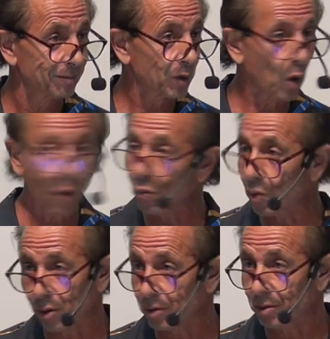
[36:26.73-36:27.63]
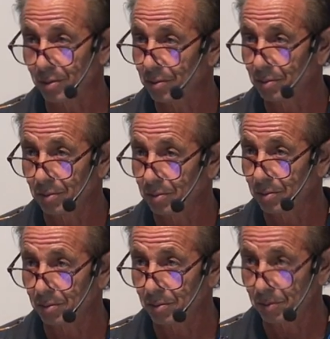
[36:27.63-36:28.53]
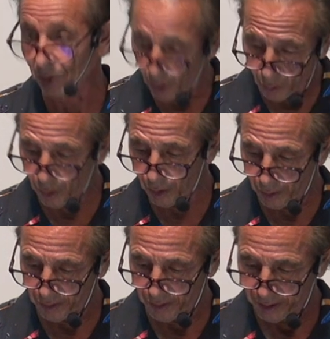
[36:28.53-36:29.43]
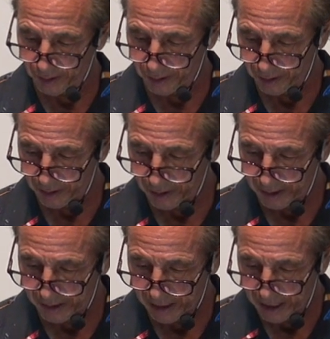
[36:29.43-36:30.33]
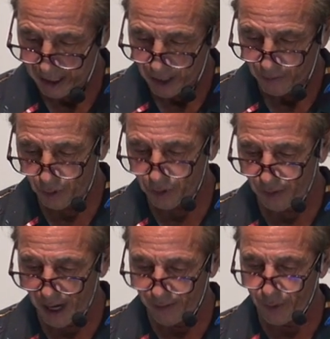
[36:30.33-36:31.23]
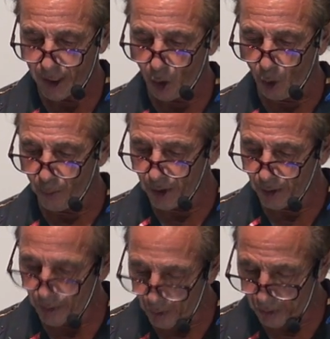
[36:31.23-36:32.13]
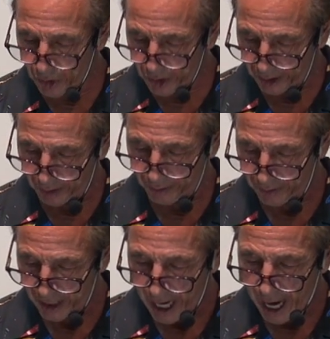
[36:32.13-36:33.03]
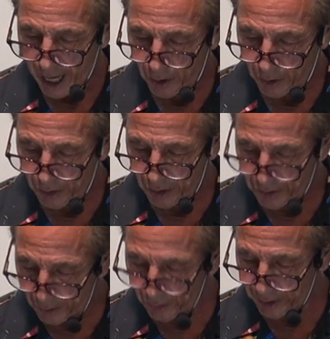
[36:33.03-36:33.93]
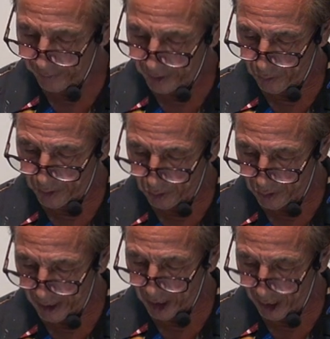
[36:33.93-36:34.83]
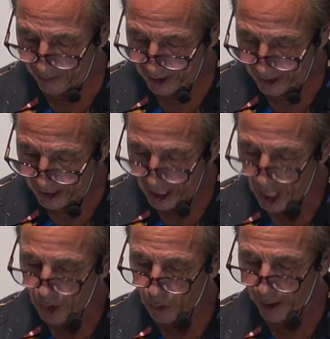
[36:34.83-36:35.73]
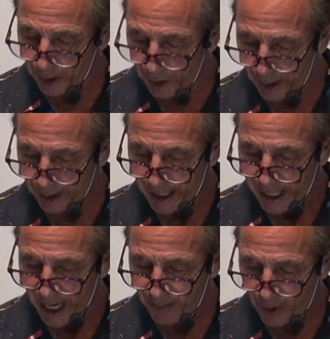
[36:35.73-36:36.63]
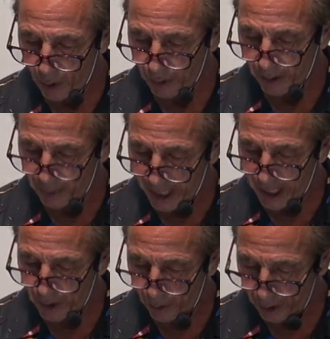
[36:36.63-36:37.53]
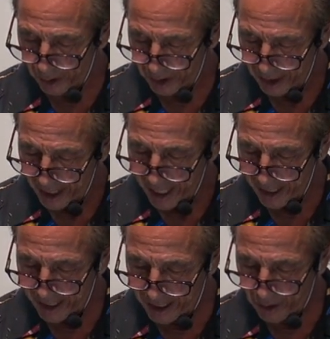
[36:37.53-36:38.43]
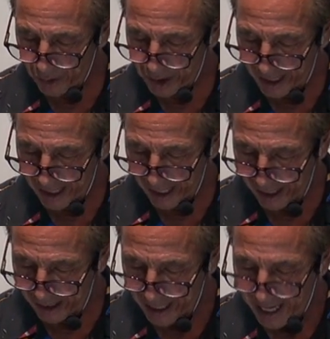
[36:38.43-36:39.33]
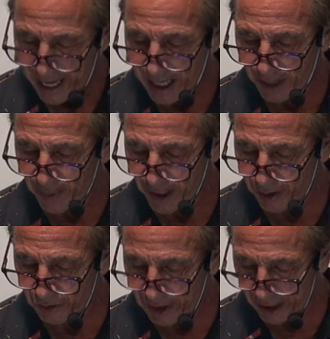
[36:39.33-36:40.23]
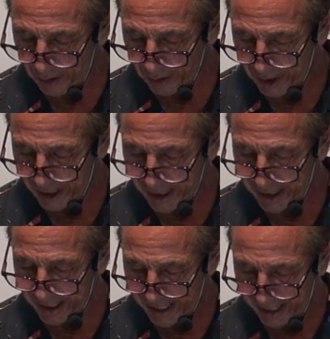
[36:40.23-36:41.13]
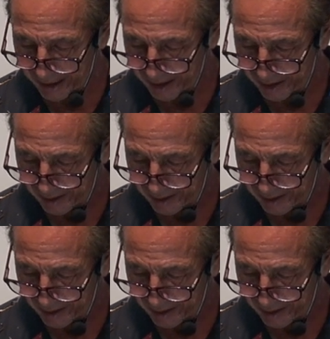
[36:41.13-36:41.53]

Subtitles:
The whole world. The whole earth. Verse 5, when he opened the third seal, I heard the third living creature saying, come and see. So I looked, and behold, a black horse, and he who sat on it had a pair of scales in his hands.